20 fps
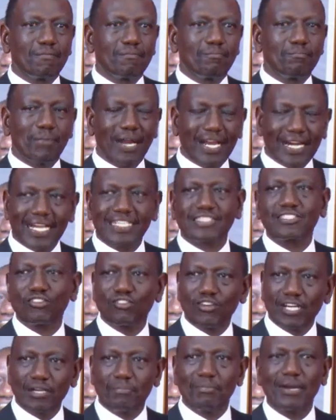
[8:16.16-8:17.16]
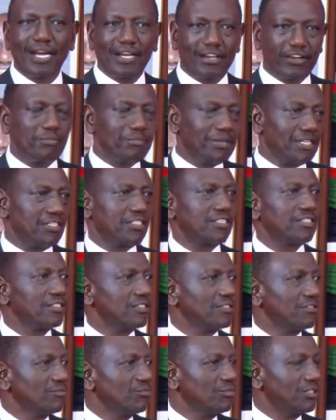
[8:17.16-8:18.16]
bilateral labor agreements.
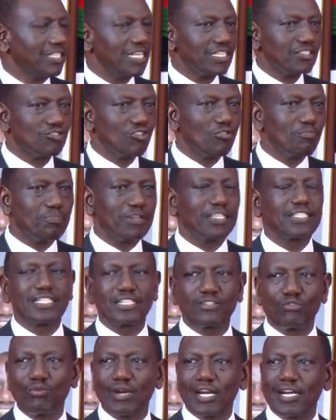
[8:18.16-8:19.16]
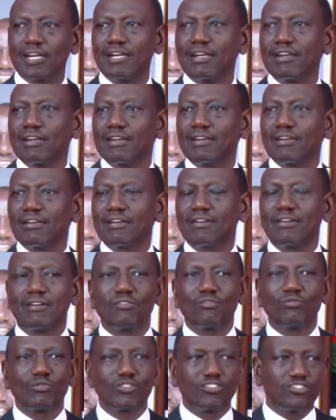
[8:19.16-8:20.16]
We just completed one
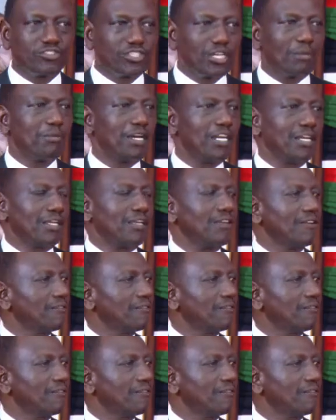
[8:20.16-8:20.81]
with Germany